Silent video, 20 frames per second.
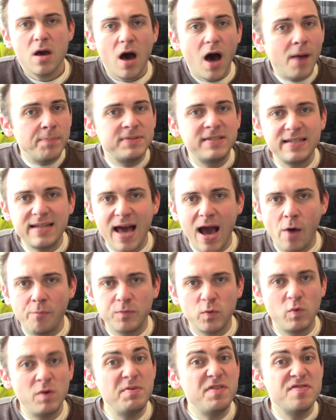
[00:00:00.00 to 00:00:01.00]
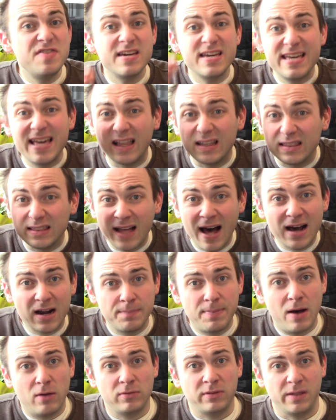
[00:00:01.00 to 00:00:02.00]
Up to now, we've been thinking a lot
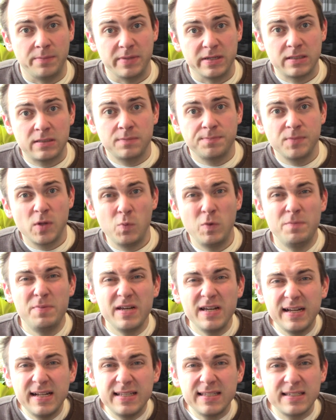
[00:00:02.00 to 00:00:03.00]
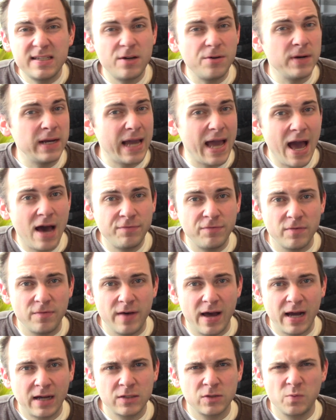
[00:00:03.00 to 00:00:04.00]
about limits. We've been considering f of
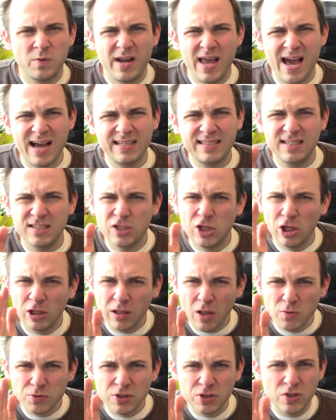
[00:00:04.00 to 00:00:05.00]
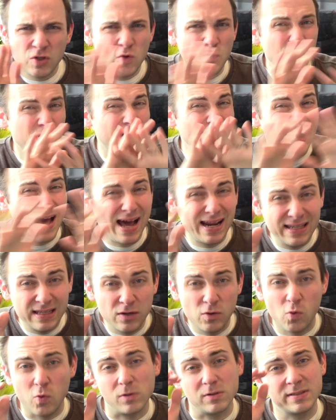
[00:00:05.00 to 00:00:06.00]
x when x is close to but not
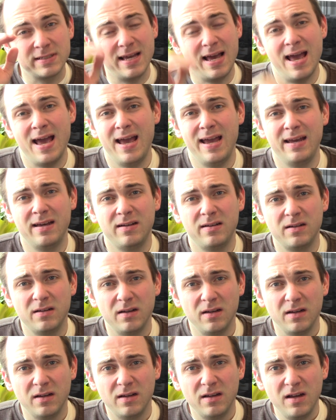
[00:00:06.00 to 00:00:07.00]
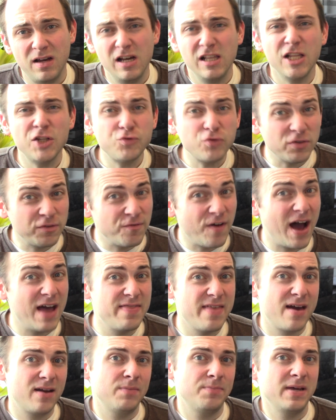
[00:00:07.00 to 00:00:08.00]
equal to a. Let's refine
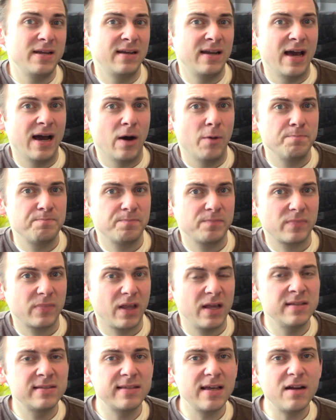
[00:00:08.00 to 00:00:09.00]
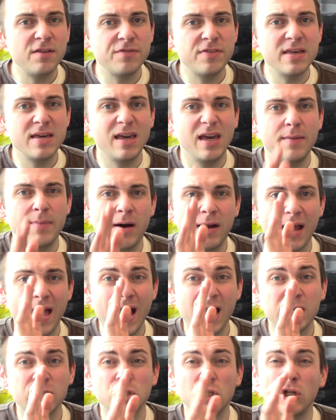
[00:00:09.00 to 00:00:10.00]
that a bit now. Instead of thinking about
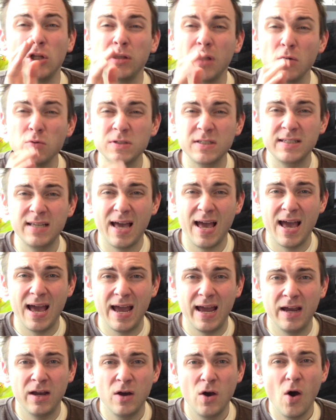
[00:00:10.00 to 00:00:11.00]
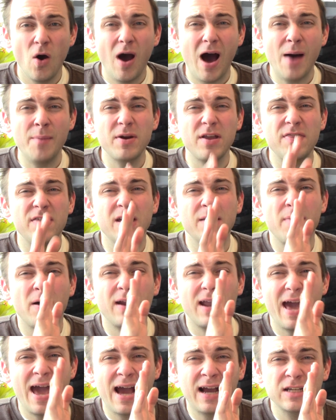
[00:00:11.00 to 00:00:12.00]
x close to a, I'm going to think
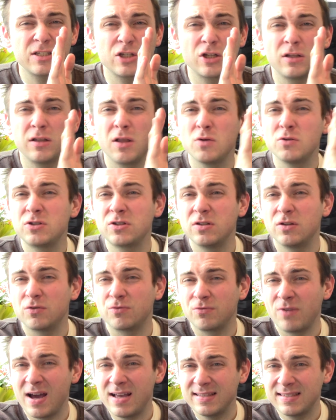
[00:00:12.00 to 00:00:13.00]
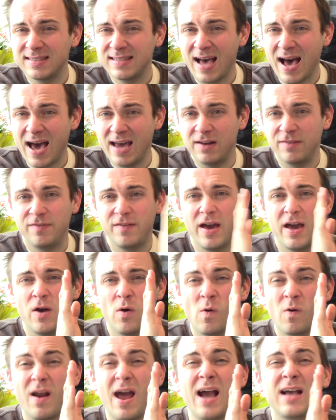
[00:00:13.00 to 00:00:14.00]
about x close to the right side of a
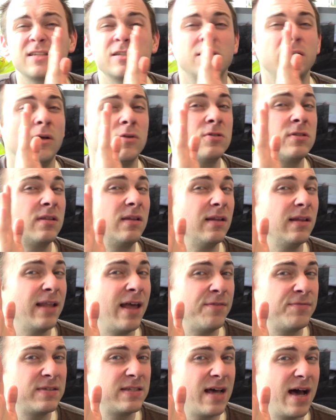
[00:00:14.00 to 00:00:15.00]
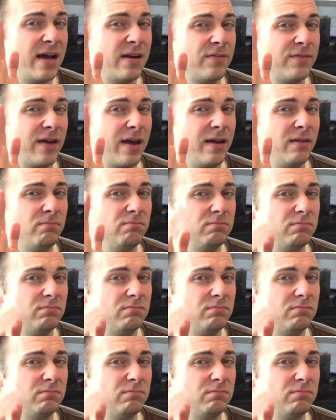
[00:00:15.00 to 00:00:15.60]
or x close to the left side of a.